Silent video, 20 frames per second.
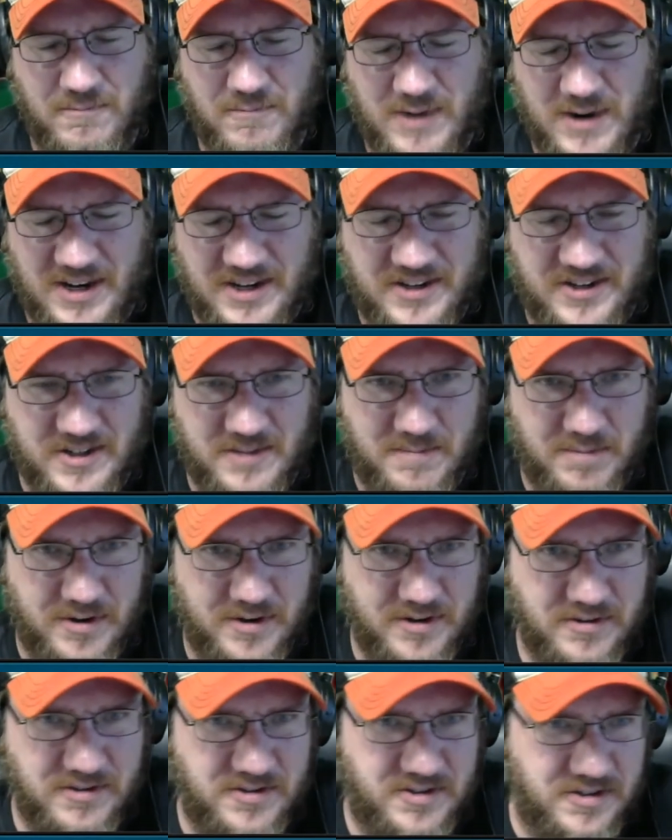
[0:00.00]
really good
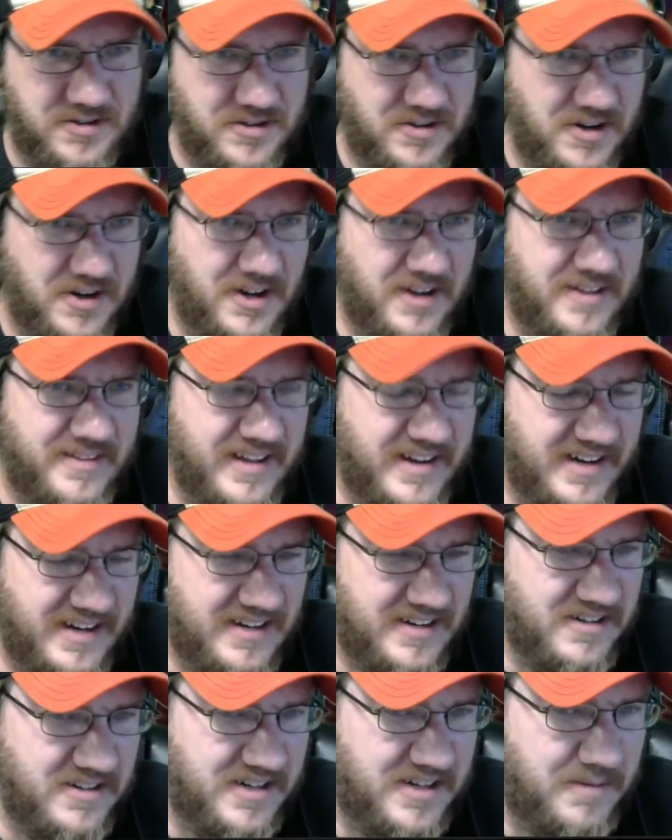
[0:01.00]
producer that
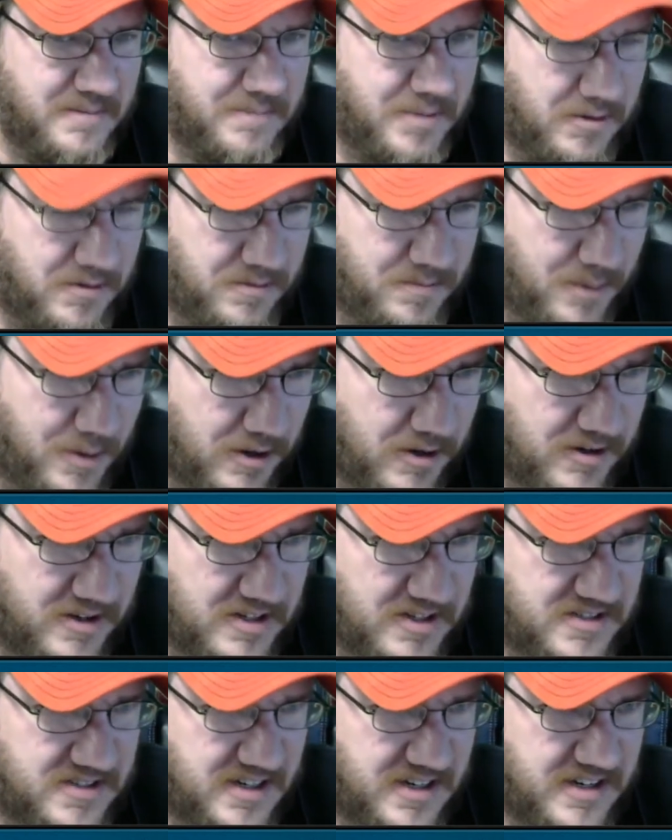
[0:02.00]
can look at both
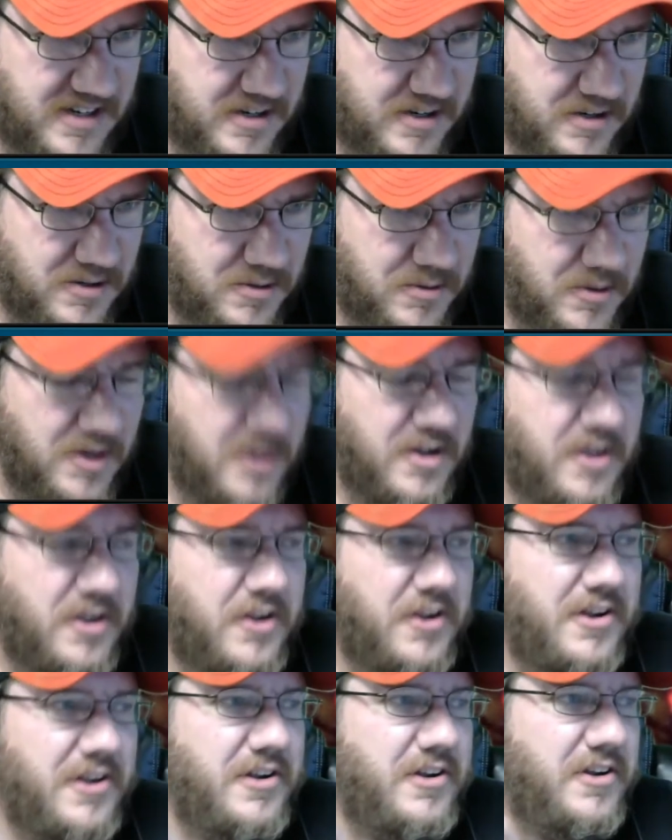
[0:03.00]
parties and go,
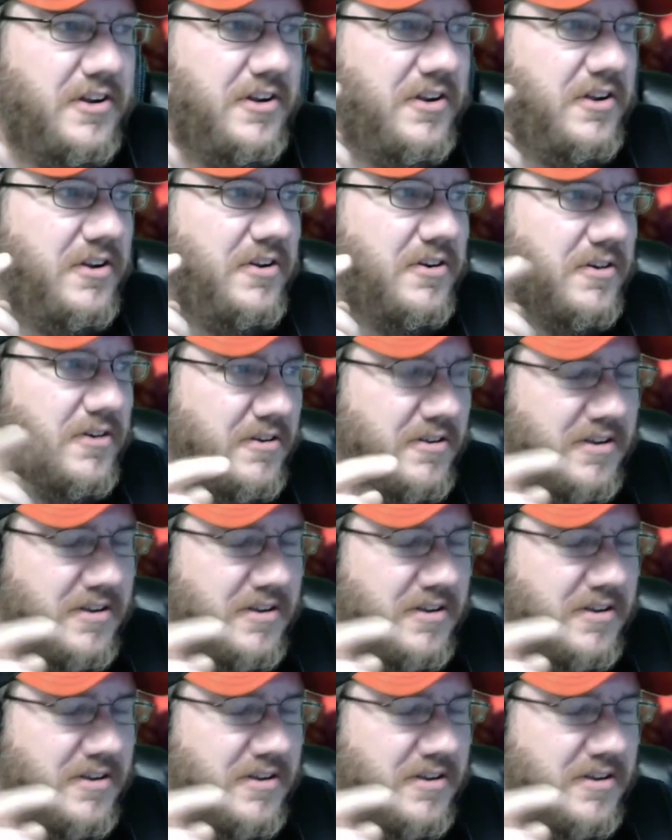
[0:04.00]
you're